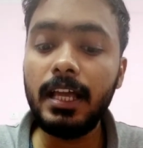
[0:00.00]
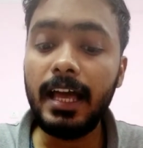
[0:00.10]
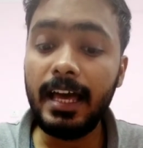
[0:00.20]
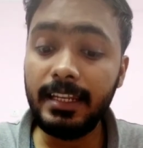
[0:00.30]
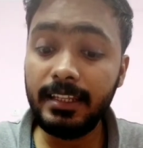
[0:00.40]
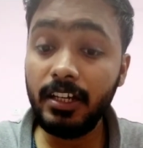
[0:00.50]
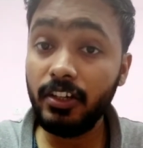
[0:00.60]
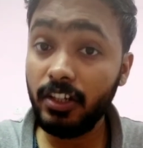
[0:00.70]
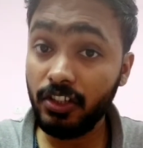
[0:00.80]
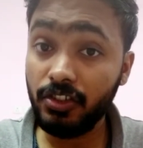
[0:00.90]
and they are
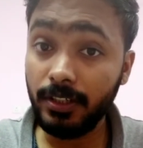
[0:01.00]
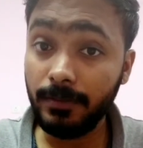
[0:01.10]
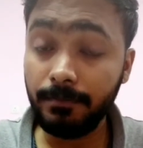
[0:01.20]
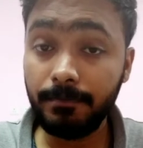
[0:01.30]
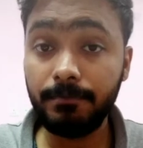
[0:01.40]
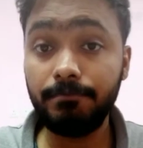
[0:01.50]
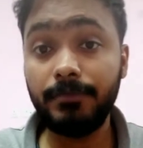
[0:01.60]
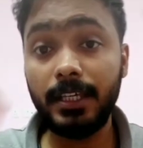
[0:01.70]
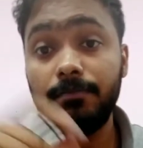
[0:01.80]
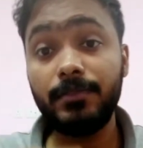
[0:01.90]
touching,
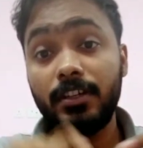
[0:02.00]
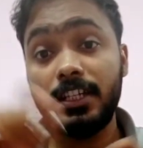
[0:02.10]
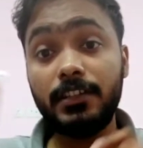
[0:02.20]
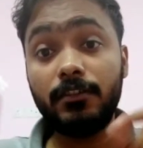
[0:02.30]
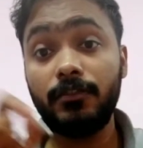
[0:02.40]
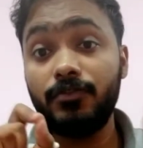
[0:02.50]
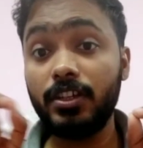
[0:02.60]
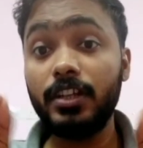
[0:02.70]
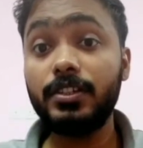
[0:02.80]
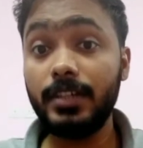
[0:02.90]
then transfer of
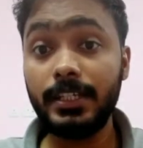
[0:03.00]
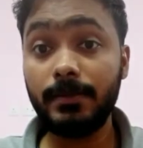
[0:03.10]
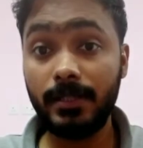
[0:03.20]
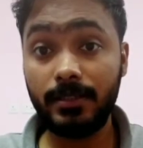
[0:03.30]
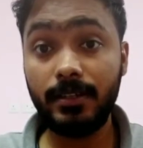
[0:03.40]
charge takes place.